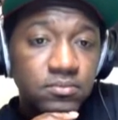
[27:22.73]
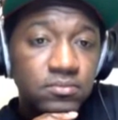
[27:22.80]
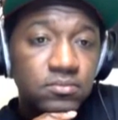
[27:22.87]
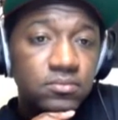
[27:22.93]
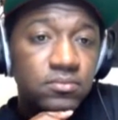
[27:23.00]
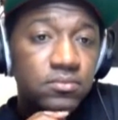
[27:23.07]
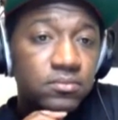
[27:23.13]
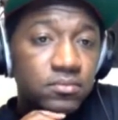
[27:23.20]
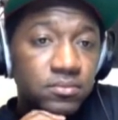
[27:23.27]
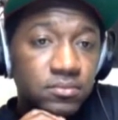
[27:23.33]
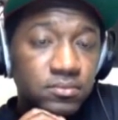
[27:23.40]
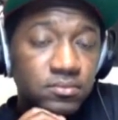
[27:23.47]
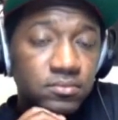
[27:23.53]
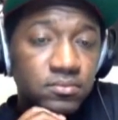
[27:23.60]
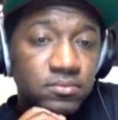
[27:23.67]

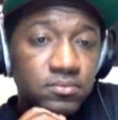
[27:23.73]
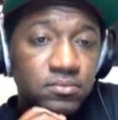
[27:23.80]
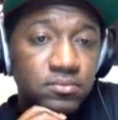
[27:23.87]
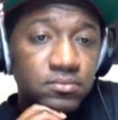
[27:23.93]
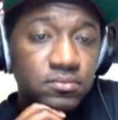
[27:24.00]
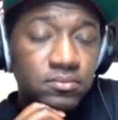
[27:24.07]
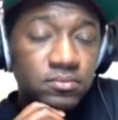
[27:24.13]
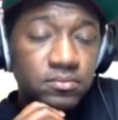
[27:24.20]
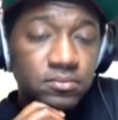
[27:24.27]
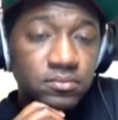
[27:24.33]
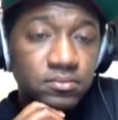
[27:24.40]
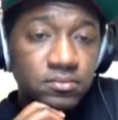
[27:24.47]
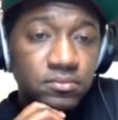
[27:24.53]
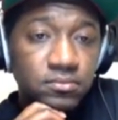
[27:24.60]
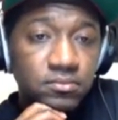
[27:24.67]

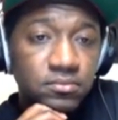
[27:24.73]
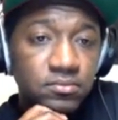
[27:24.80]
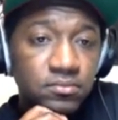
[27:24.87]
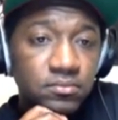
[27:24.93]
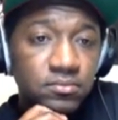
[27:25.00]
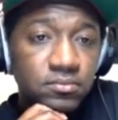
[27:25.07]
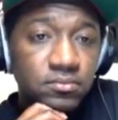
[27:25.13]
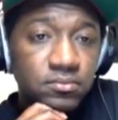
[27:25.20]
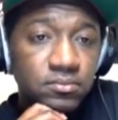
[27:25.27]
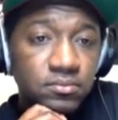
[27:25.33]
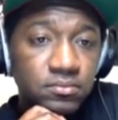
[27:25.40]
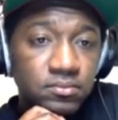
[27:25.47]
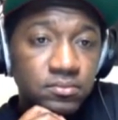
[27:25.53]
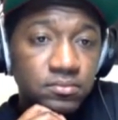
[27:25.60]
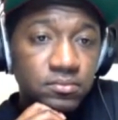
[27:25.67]

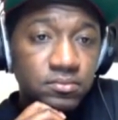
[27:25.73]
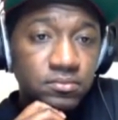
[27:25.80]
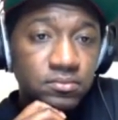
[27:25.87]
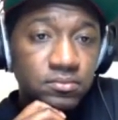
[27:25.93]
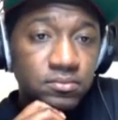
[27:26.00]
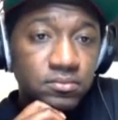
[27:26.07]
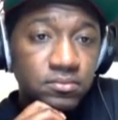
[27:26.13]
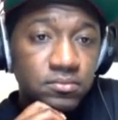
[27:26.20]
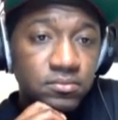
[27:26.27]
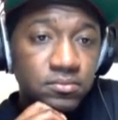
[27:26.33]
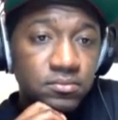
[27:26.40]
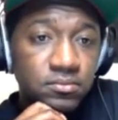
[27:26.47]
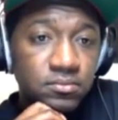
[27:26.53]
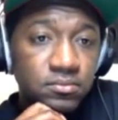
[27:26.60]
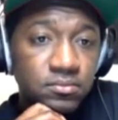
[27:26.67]

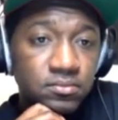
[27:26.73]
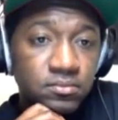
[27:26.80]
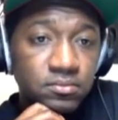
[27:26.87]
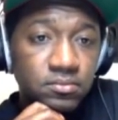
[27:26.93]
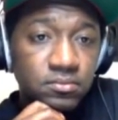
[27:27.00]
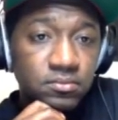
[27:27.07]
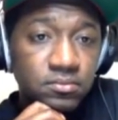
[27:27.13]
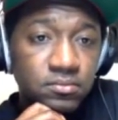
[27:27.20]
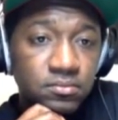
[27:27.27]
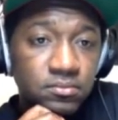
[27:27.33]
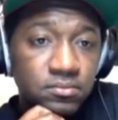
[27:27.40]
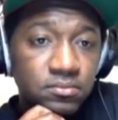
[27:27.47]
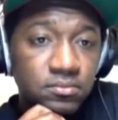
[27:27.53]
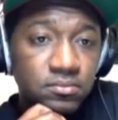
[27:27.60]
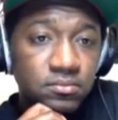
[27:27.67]

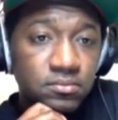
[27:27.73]
(not speaking)